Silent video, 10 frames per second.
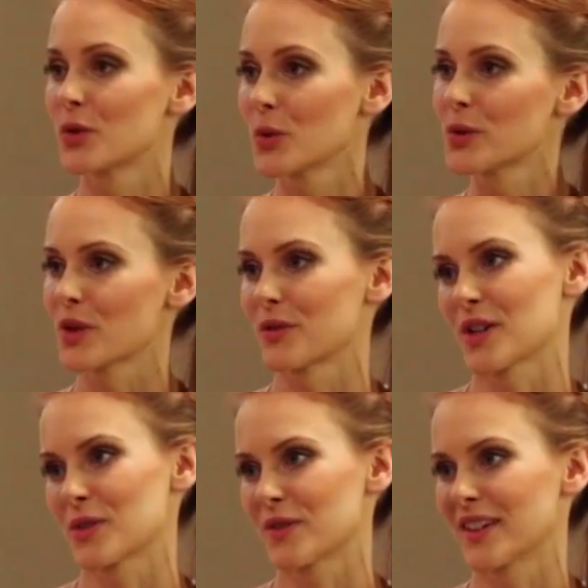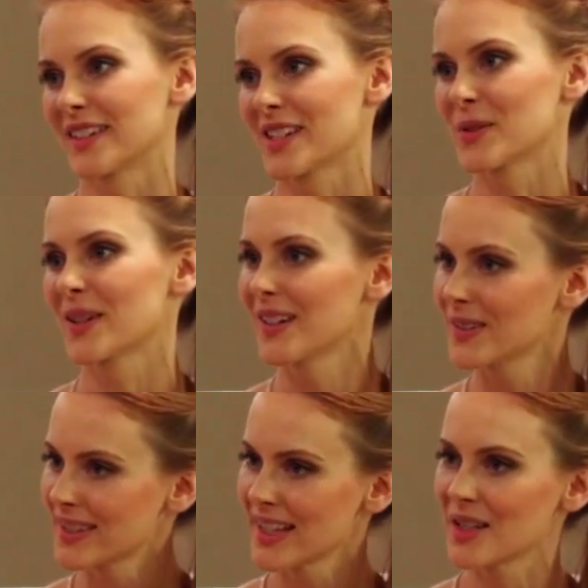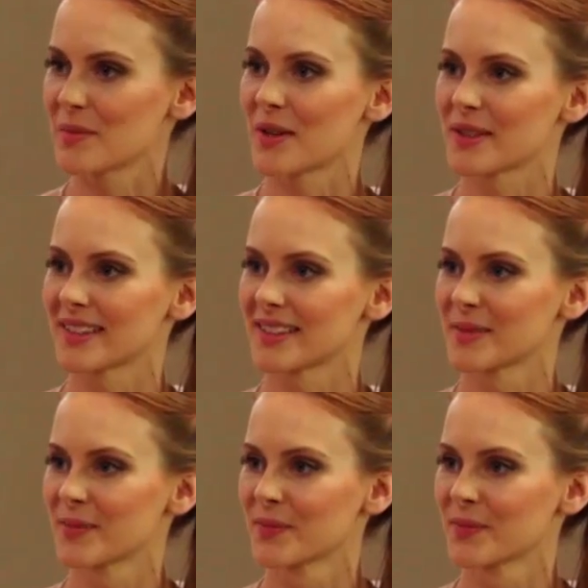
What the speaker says: roots of Ayurveda. So can you tell about it?